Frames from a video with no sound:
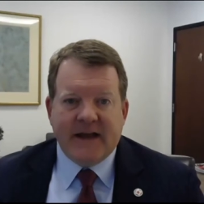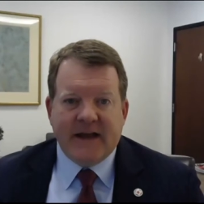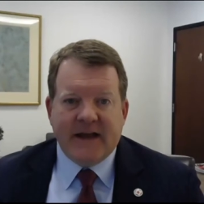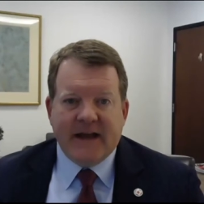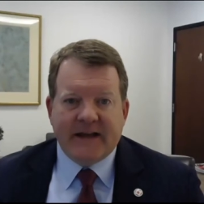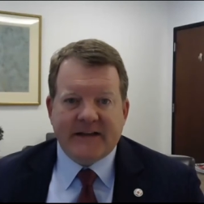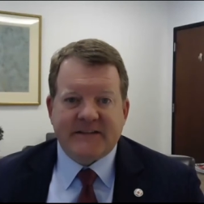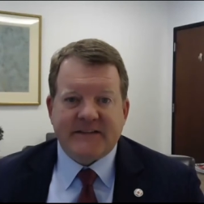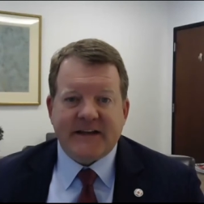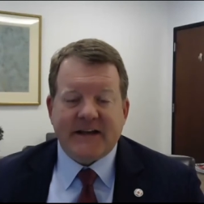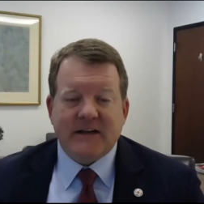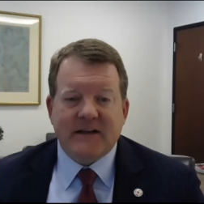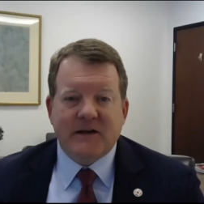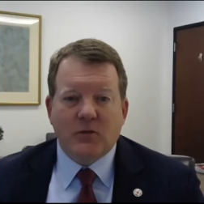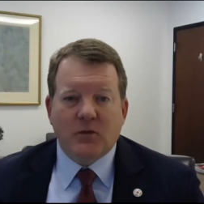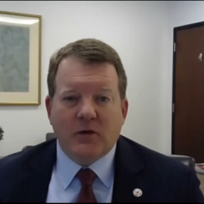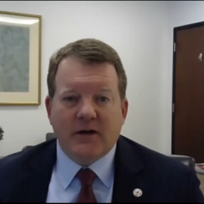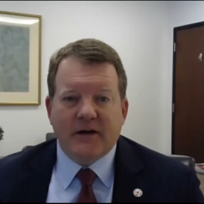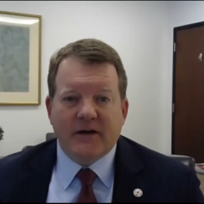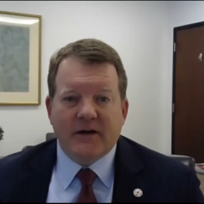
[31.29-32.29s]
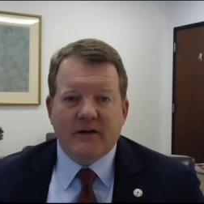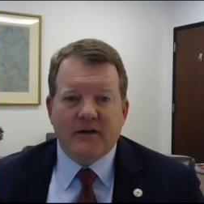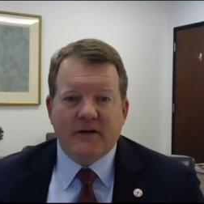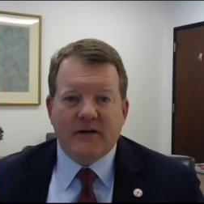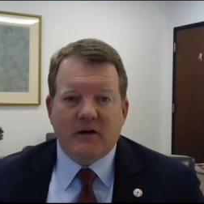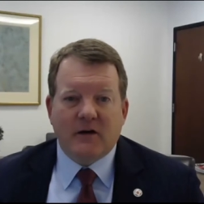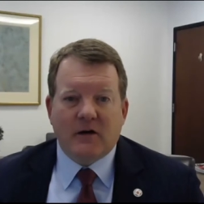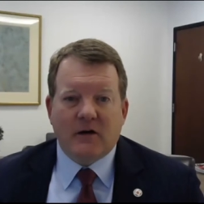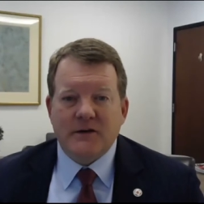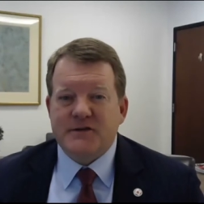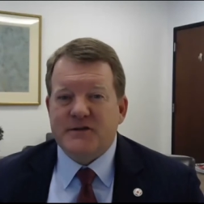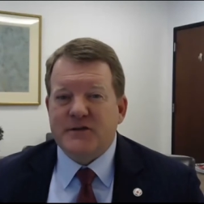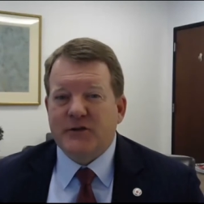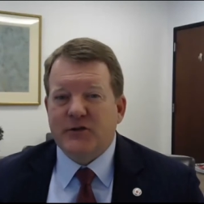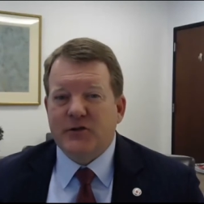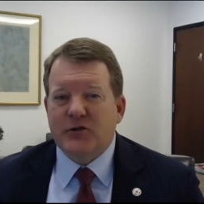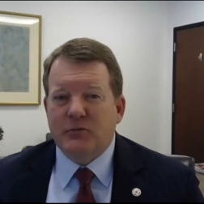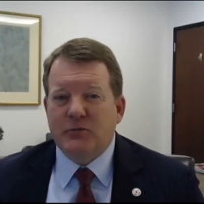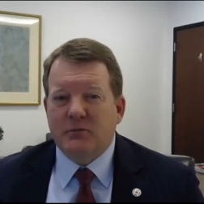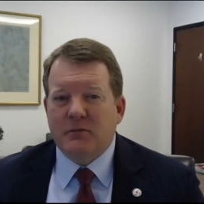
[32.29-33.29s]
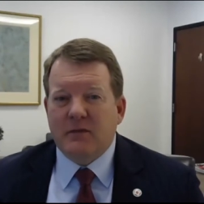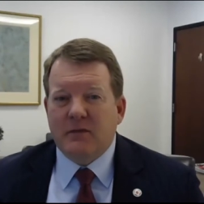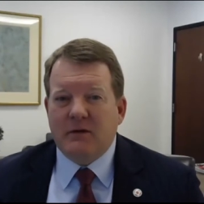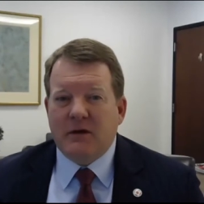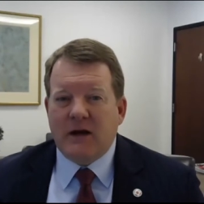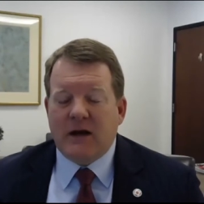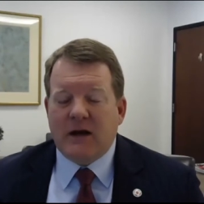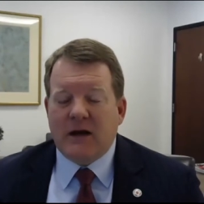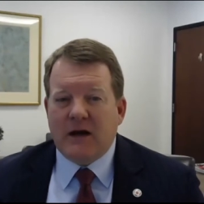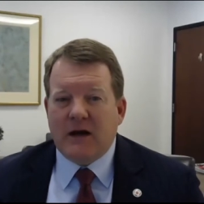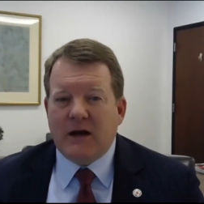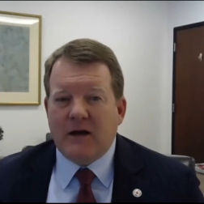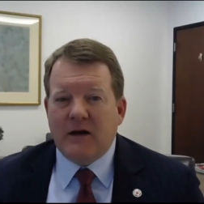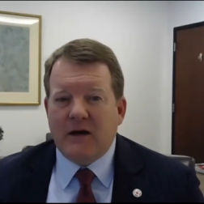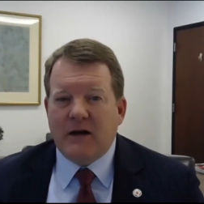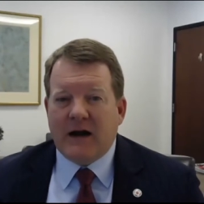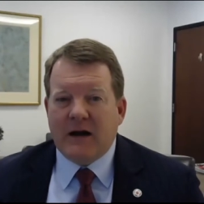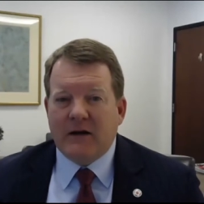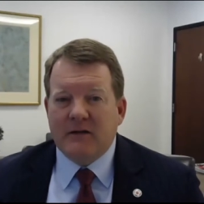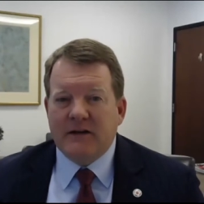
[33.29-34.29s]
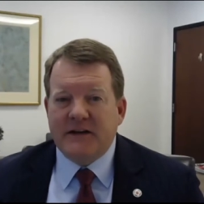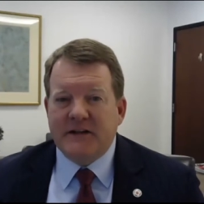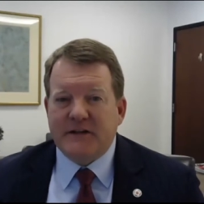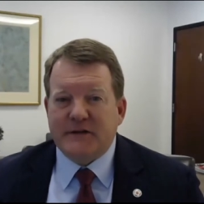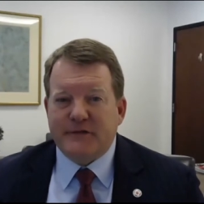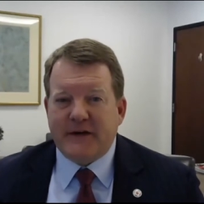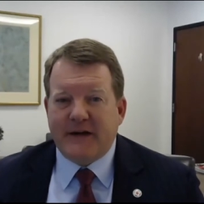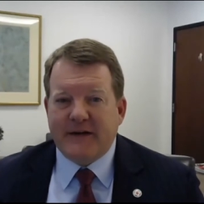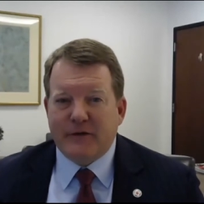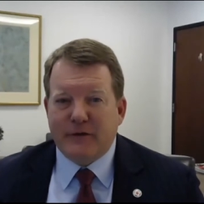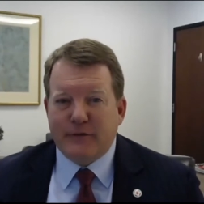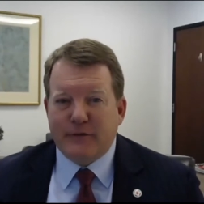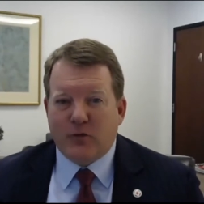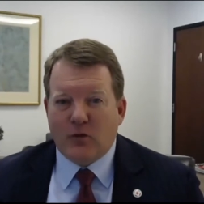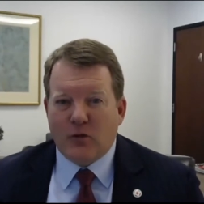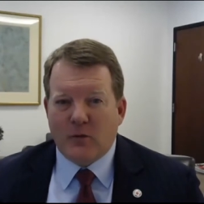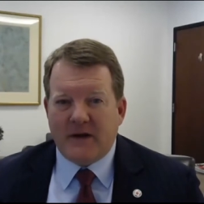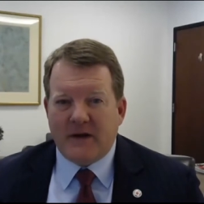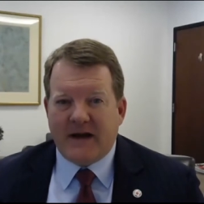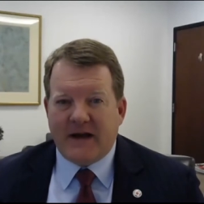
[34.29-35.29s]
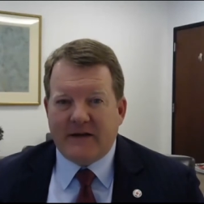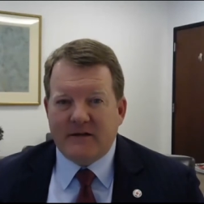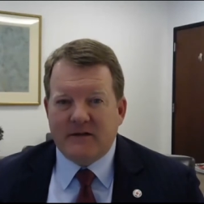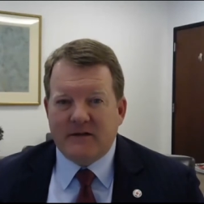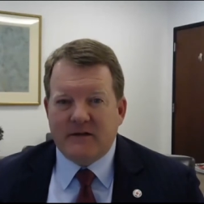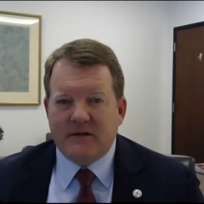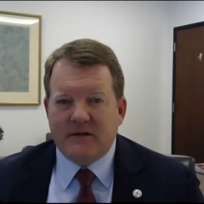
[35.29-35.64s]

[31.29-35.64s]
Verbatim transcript: And secondly, we're on Zoom, uh, our least favorite format